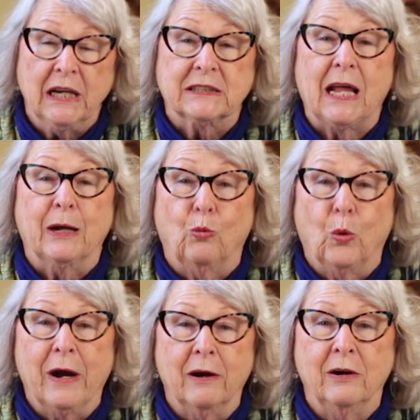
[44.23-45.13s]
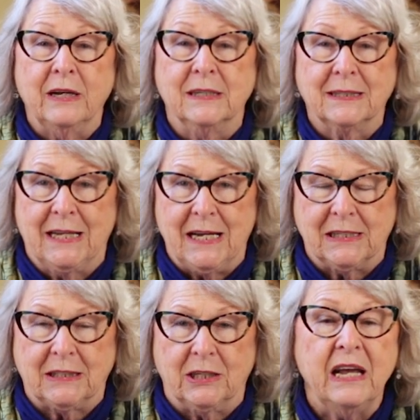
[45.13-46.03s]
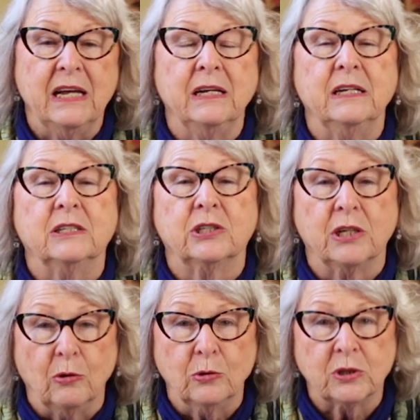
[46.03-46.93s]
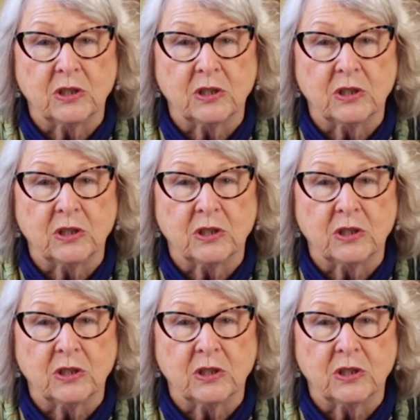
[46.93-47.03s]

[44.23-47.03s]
It's like, where is this? It is so